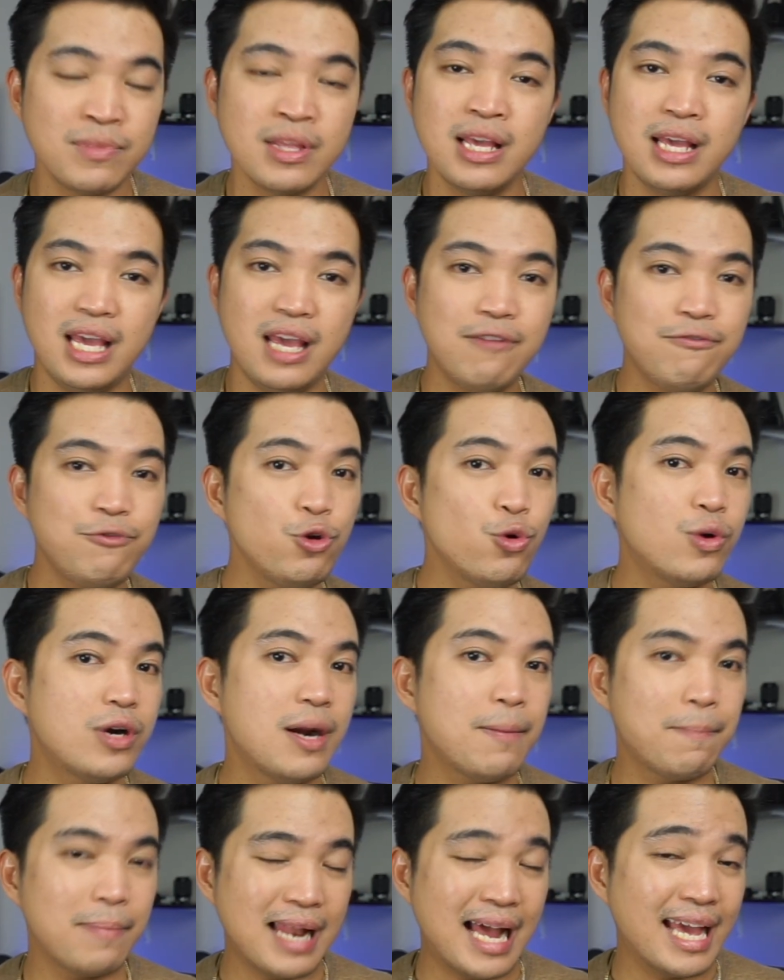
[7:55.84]
if you are
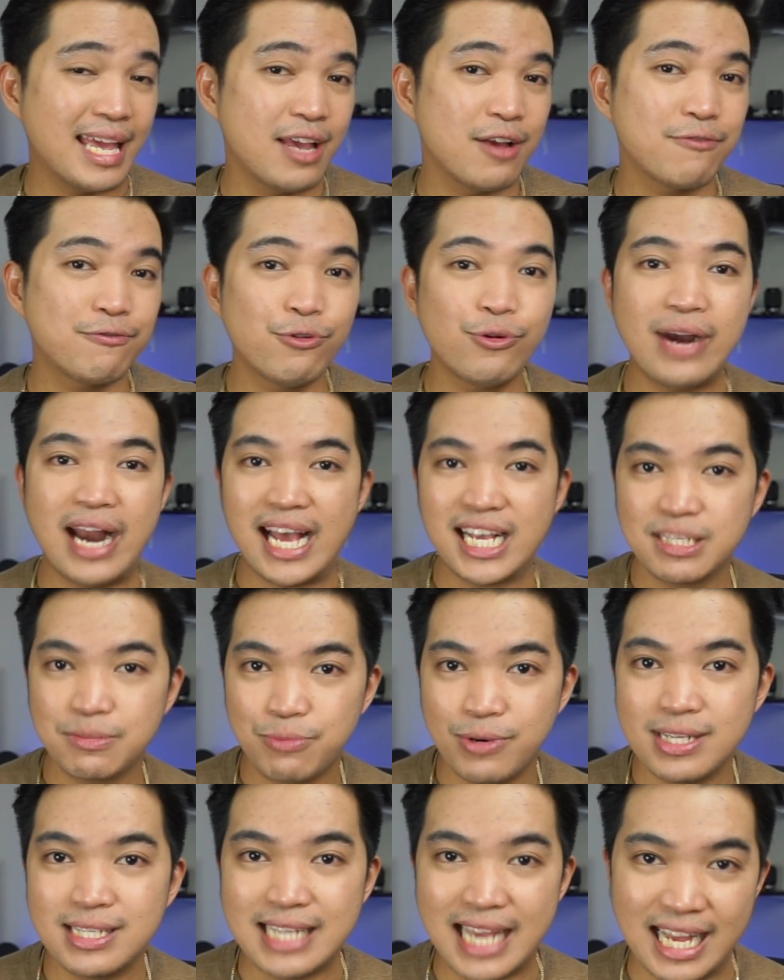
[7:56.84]
applying for
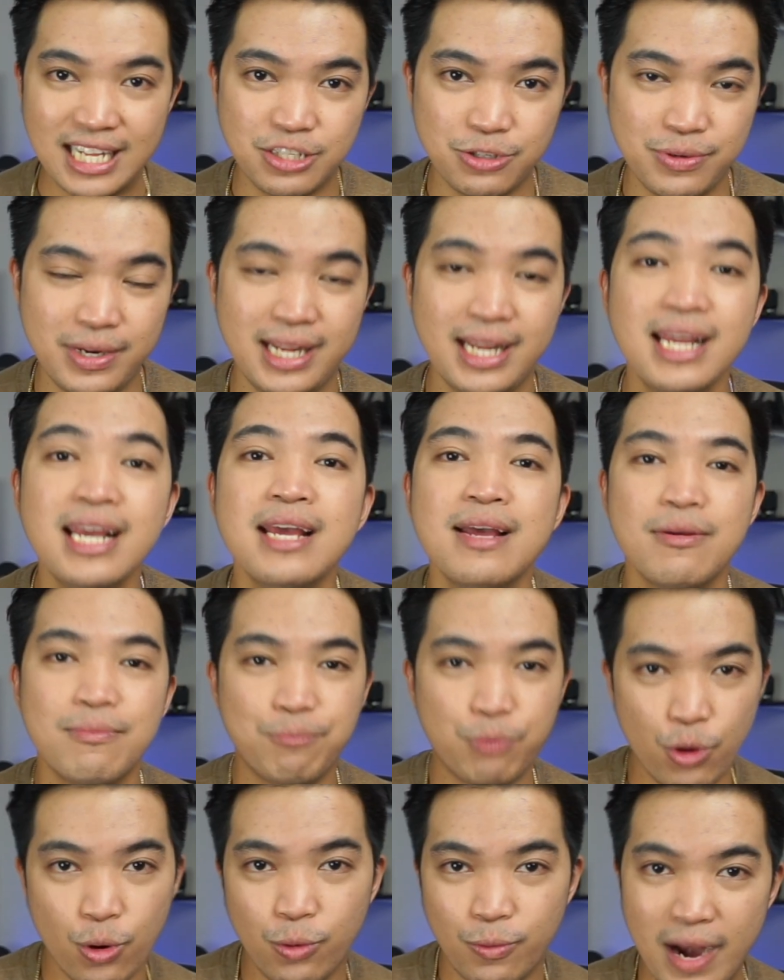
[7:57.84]
express entry
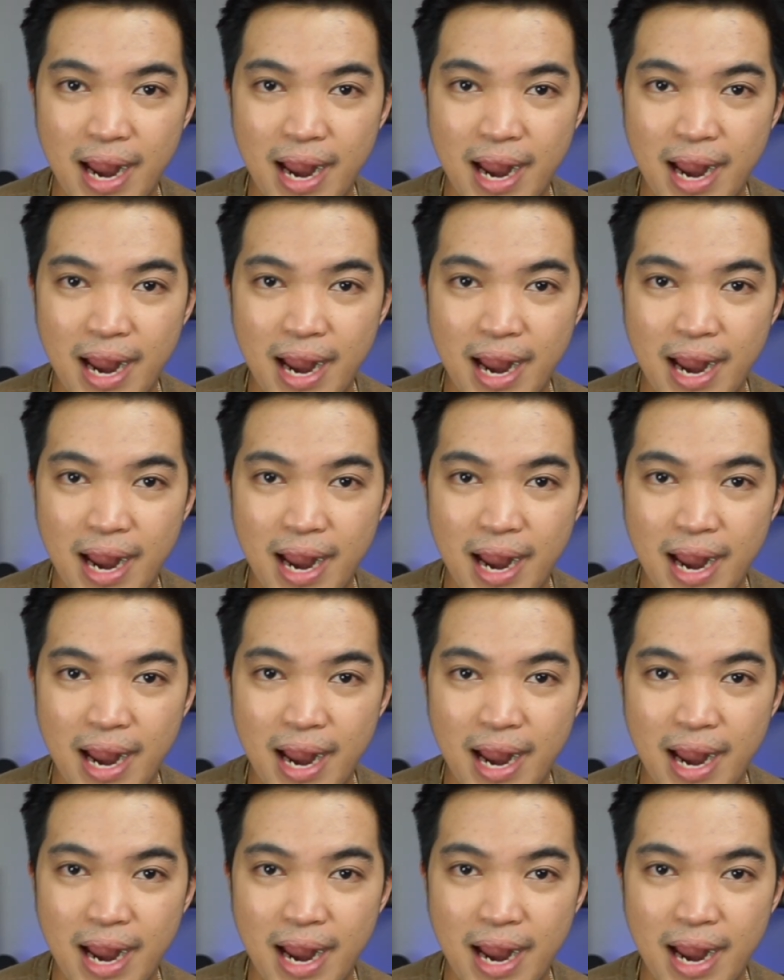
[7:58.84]
program.